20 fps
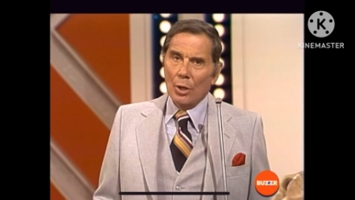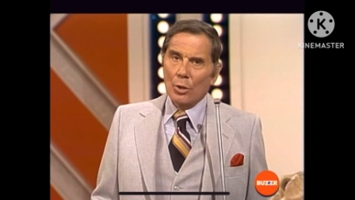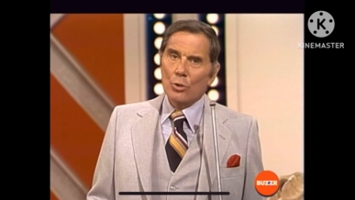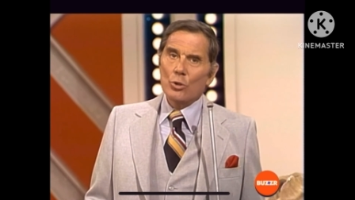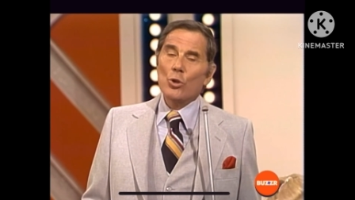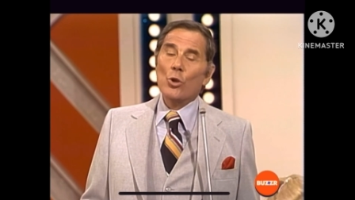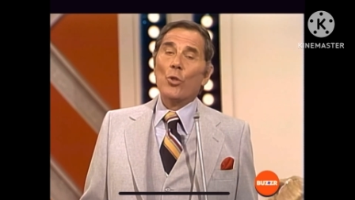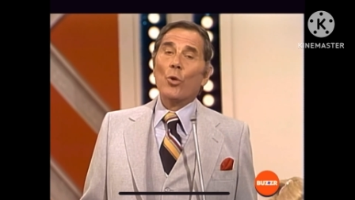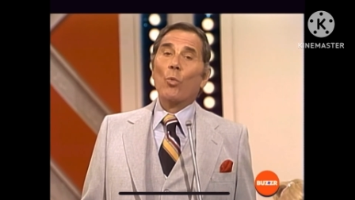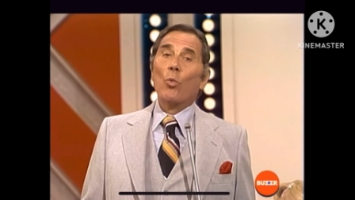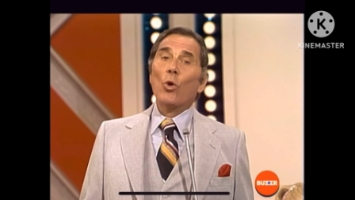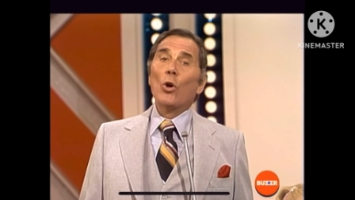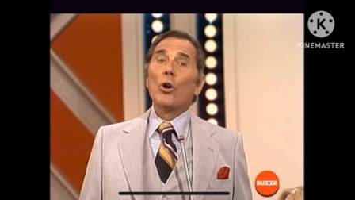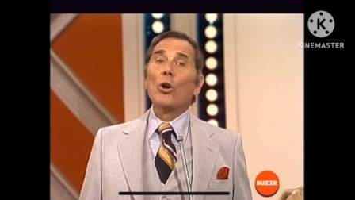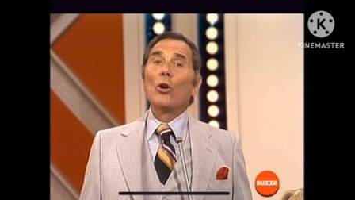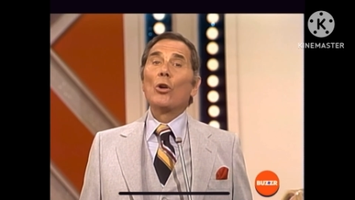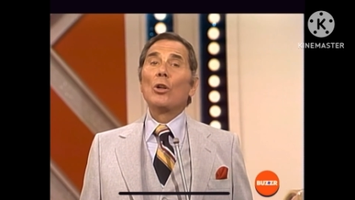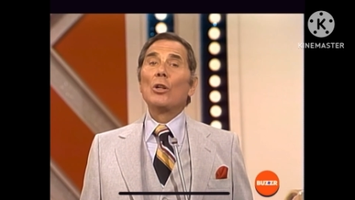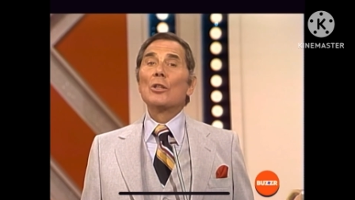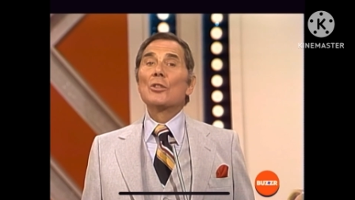to the
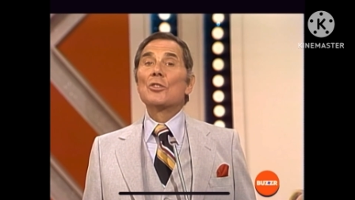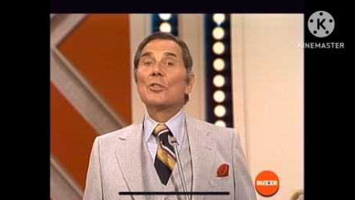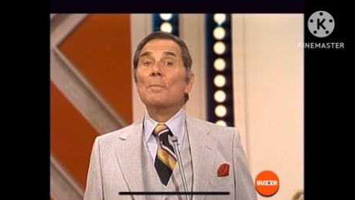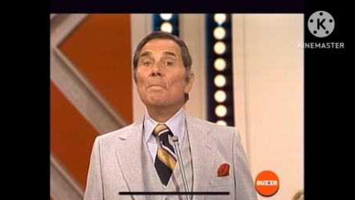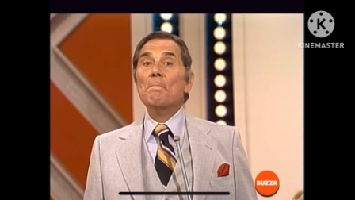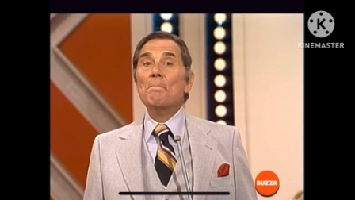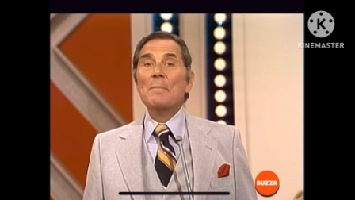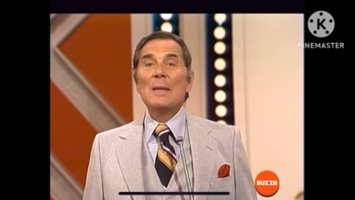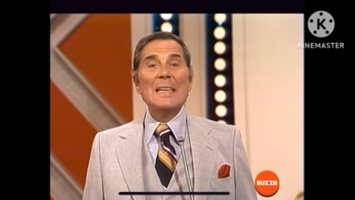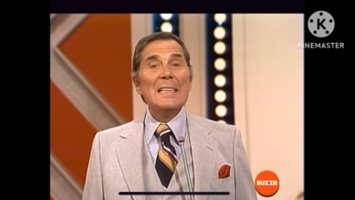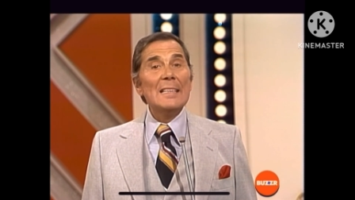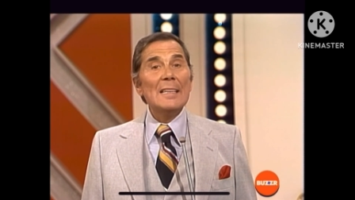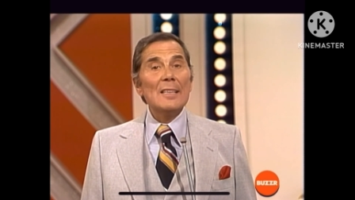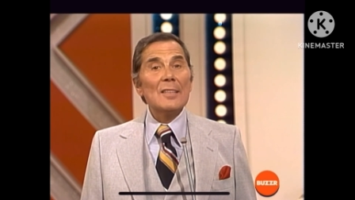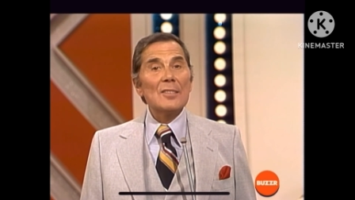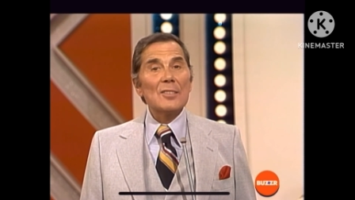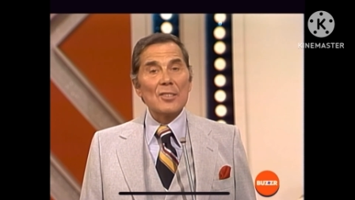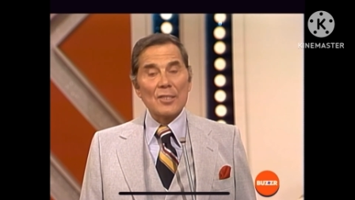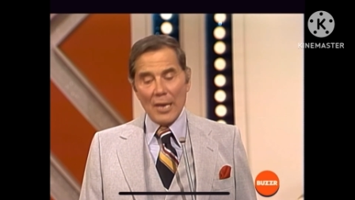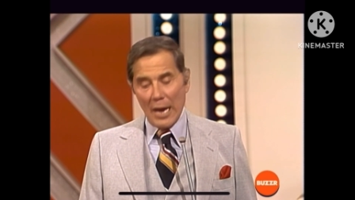world's
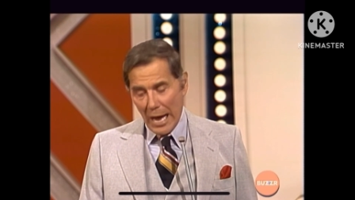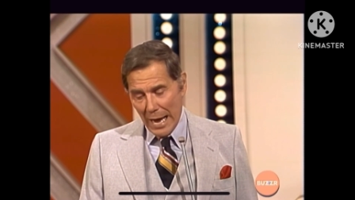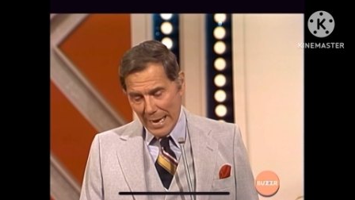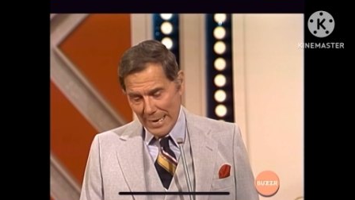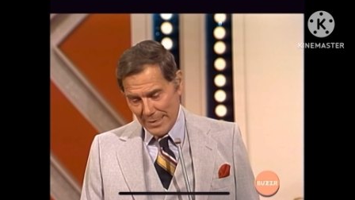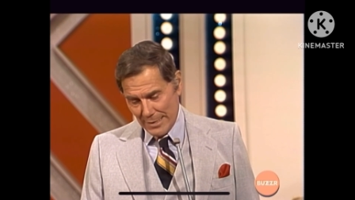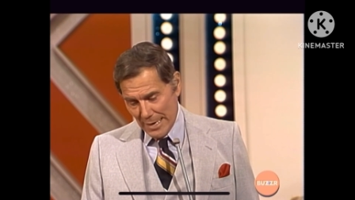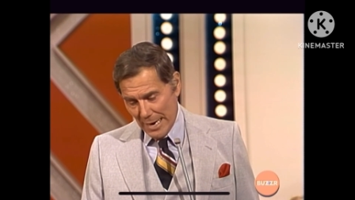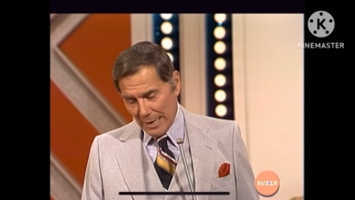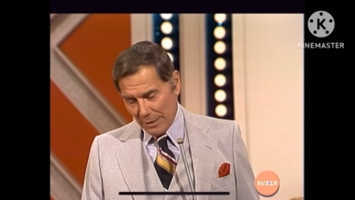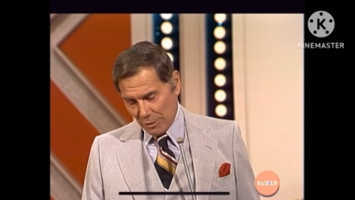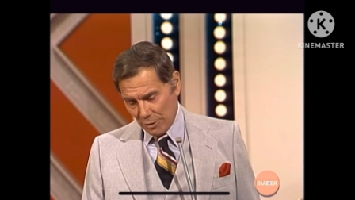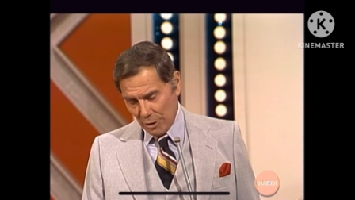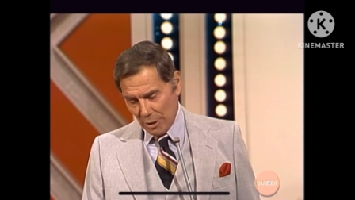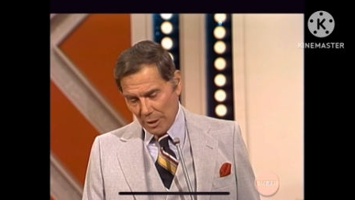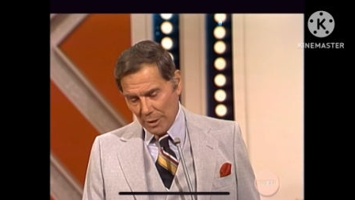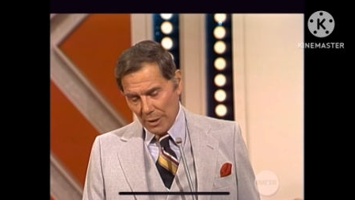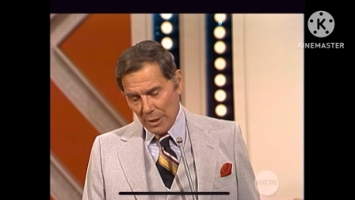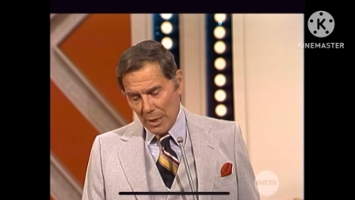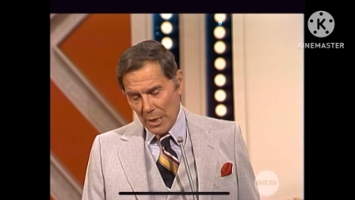meanest eye
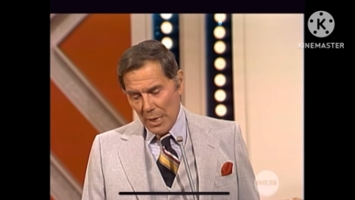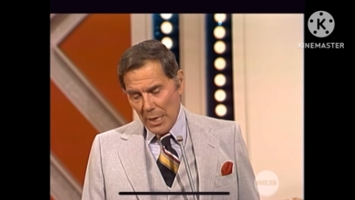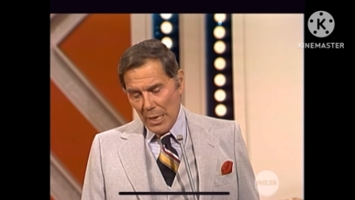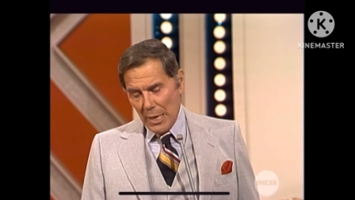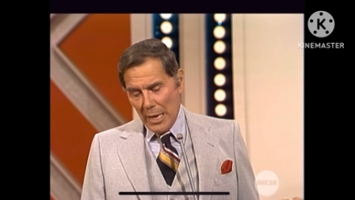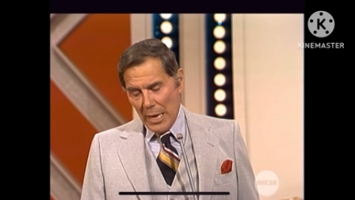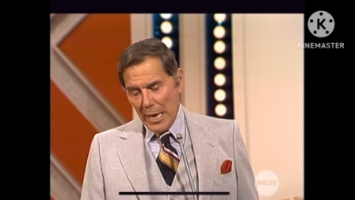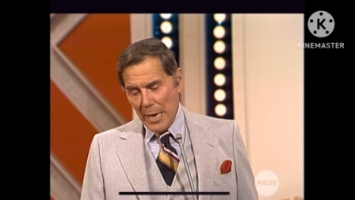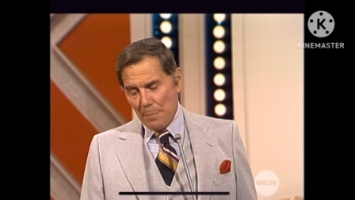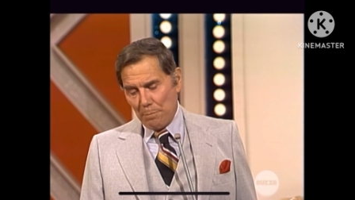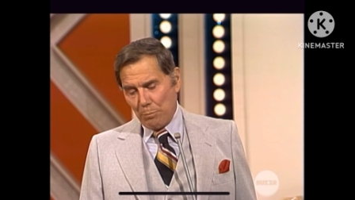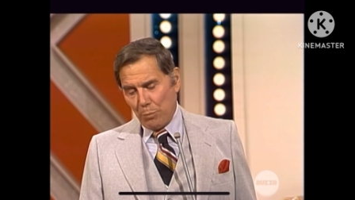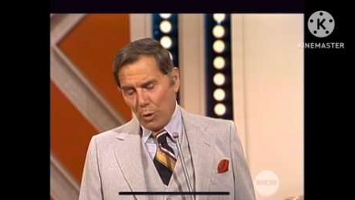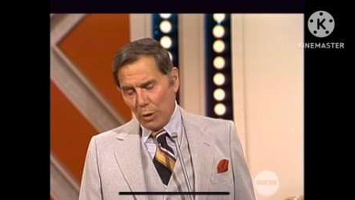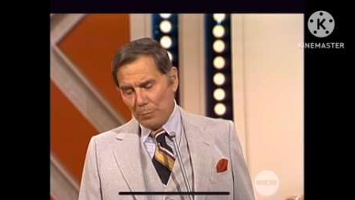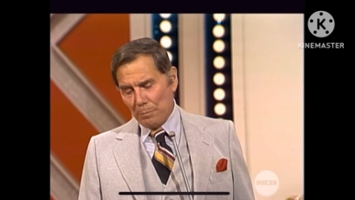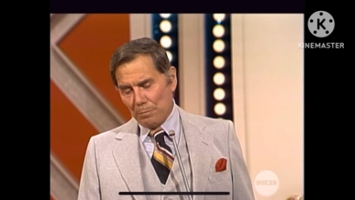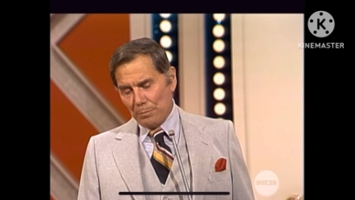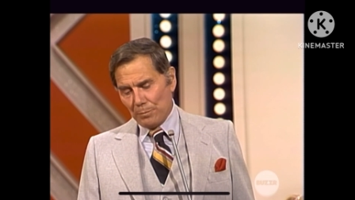doctor. Oh, boy. He put